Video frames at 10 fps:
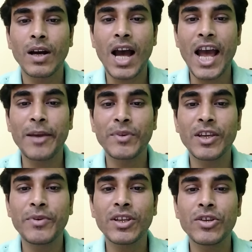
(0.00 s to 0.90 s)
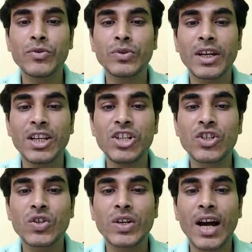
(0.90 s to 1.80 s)
I am giving you the
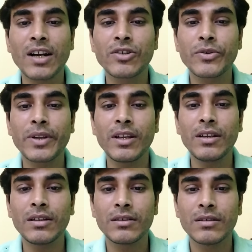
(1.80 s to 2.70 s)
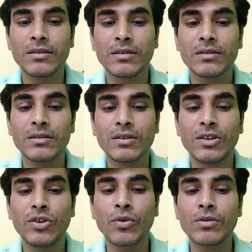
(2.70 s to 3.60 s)
introductory
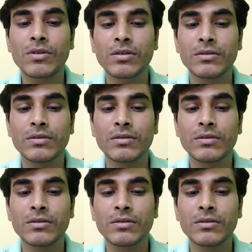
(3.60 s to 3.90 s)
note